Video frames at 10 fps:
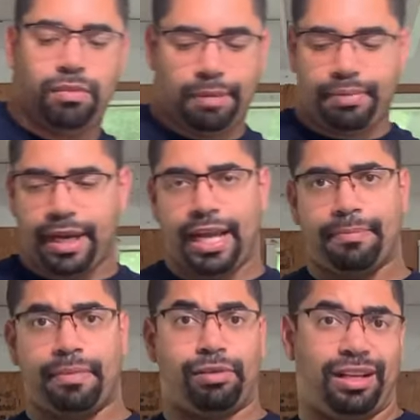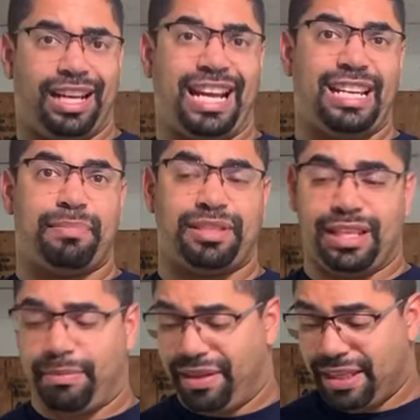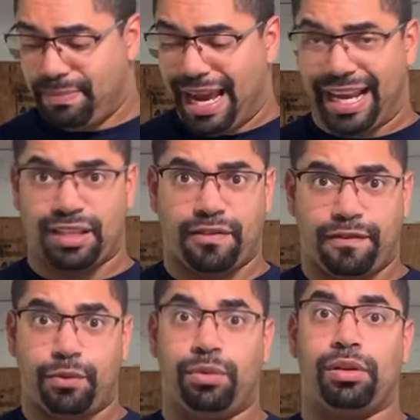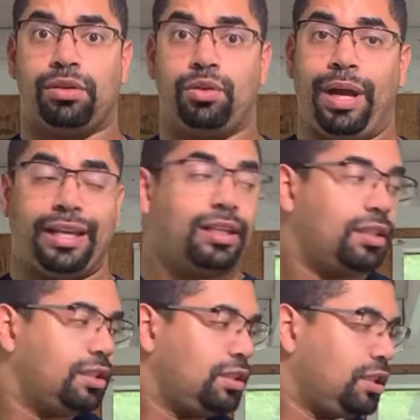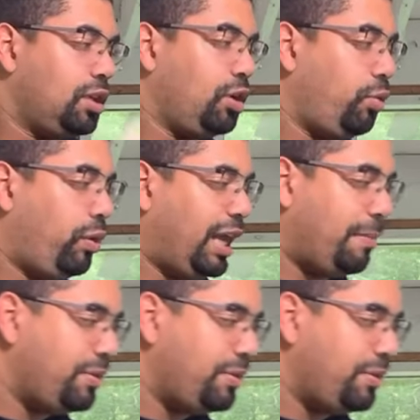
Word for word: I'm picking up around 90%. I mean, this bag is full quick. When I'm